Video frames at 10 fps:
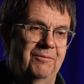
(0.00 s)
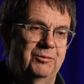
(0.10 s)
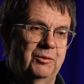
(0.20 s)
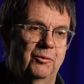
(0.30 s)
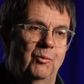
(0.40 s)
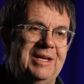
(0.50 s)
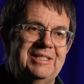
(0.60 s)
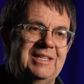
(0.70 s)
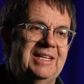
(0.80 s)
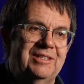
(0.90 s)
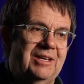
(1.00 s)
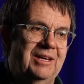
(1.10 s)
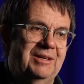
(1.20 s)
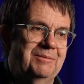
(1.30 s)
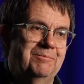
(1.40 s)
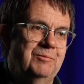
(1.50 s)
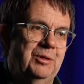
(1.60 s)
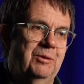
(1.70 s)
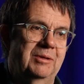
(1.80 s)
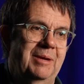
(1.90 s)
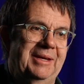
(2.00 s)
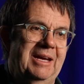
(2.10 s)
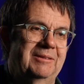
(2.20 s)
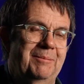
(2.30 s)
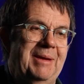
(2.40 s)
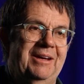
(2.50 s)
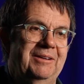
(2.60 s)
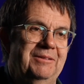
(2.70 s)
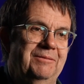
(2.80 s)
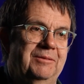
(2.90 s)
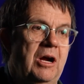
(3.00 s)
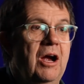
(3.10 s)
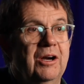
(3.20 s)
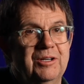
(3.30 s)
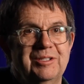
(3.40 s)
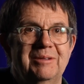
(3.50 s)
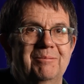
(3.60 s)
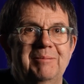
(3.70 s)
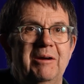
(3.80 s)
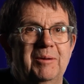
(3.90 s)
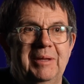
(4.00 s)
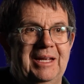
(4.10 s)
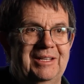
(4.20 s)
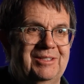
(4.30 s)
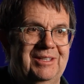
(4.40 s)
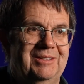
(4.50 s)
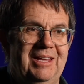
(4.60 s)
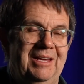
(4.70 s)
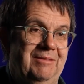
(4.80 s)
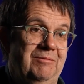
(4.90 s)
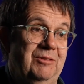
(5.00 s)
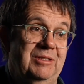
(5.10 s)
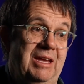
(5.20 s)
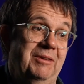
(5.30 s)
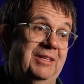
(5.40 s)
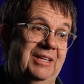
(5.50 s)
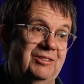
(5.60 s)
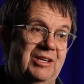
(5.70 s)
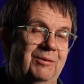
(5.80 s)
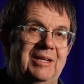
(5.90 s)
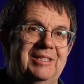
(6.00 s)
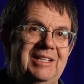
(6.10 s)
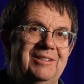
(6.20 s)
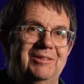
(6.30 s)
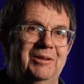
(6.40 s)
sort of waste heat, you know, coming out the back of cars and power plants and just everything generates heat.